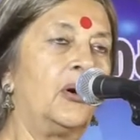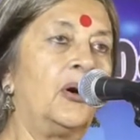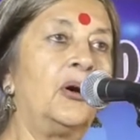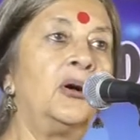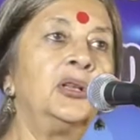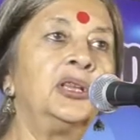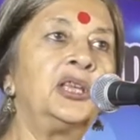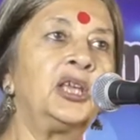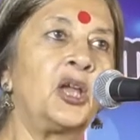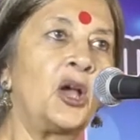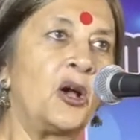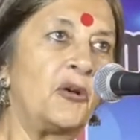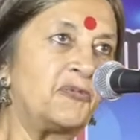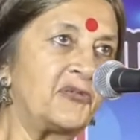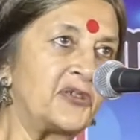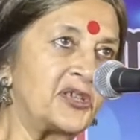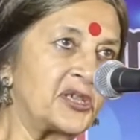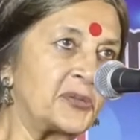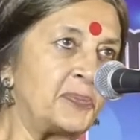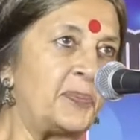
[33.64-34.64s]
all the
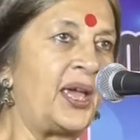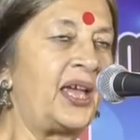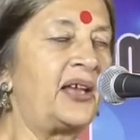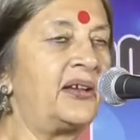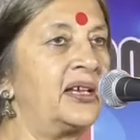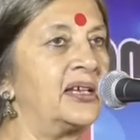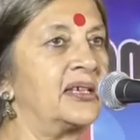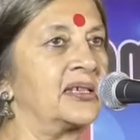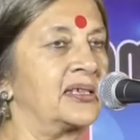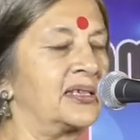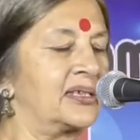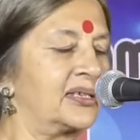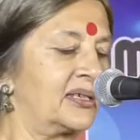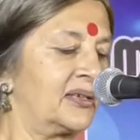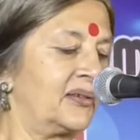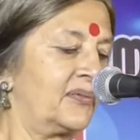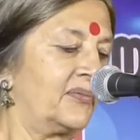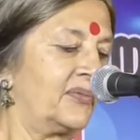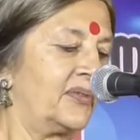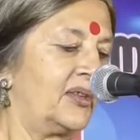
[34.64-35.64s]
office
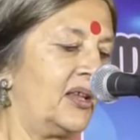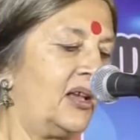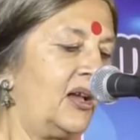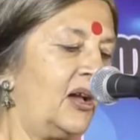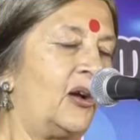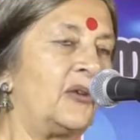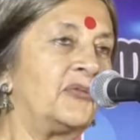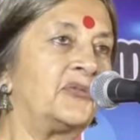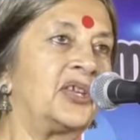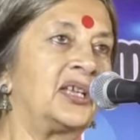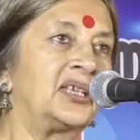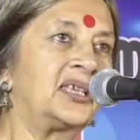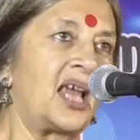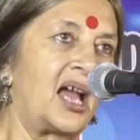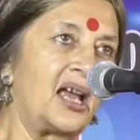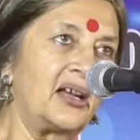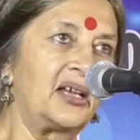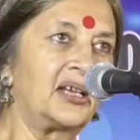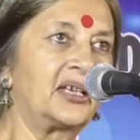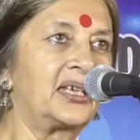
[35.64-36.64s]
bearers of the
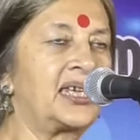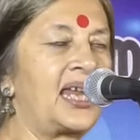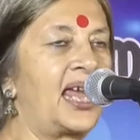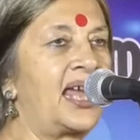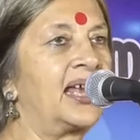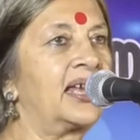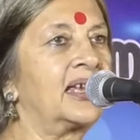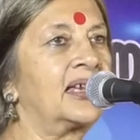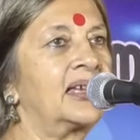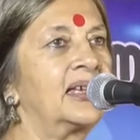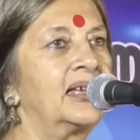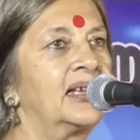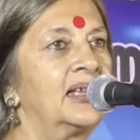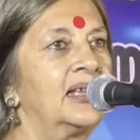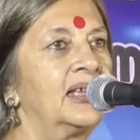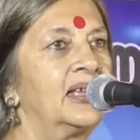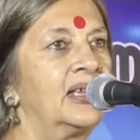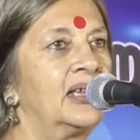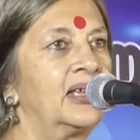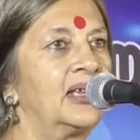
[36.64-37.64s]
TARATDAC
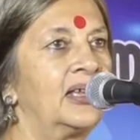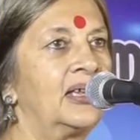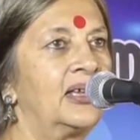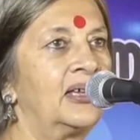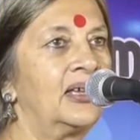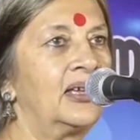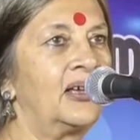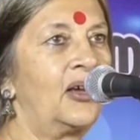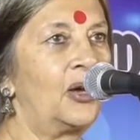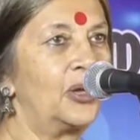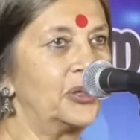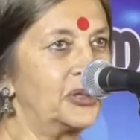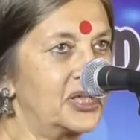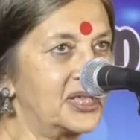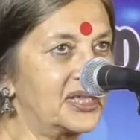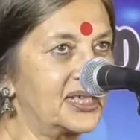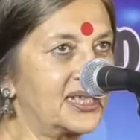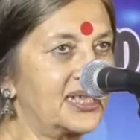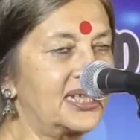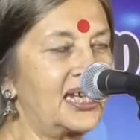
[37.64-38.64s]
on
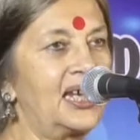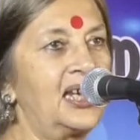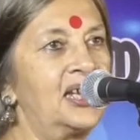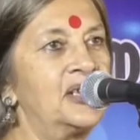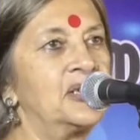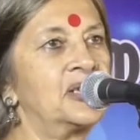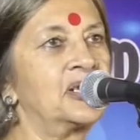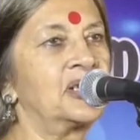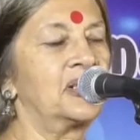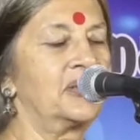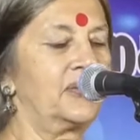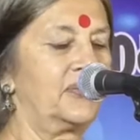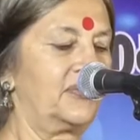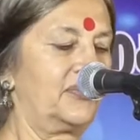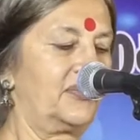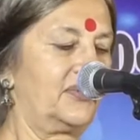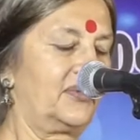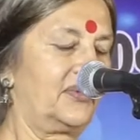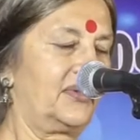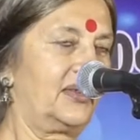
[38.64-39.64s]
the stage,
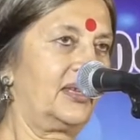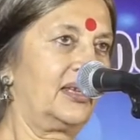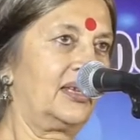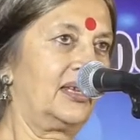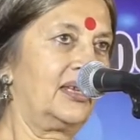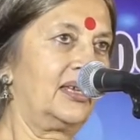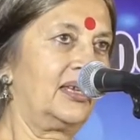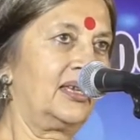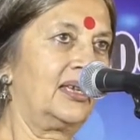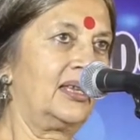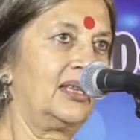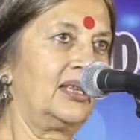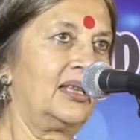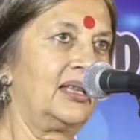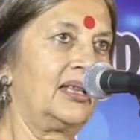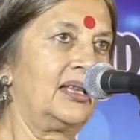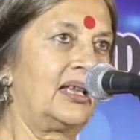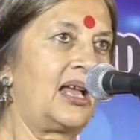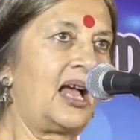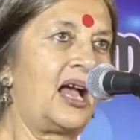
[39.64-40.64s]

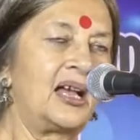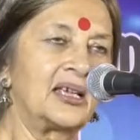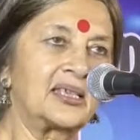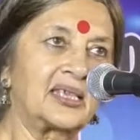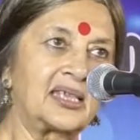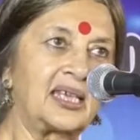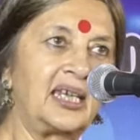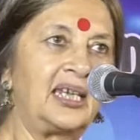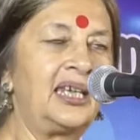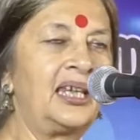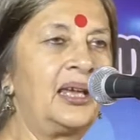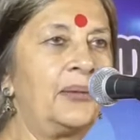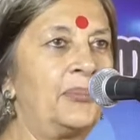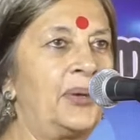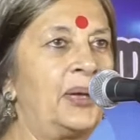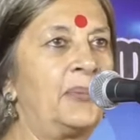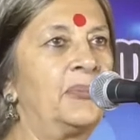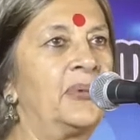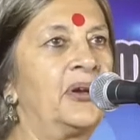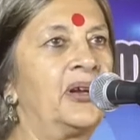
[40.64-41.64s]
our senior
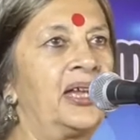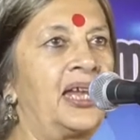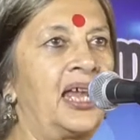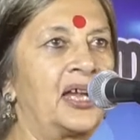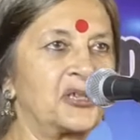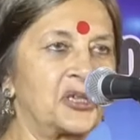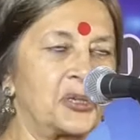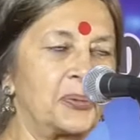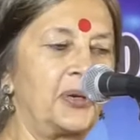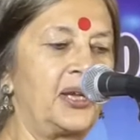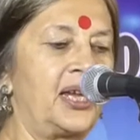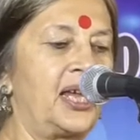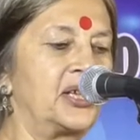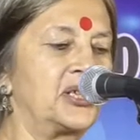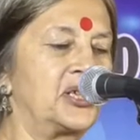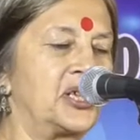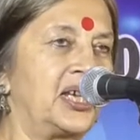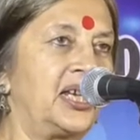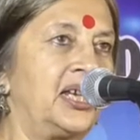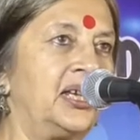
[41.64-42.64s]
member
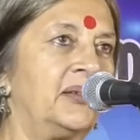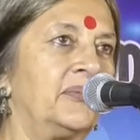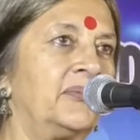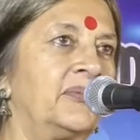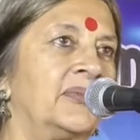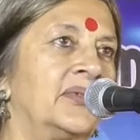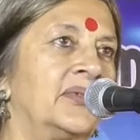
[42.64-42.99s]
Lakshmanaji,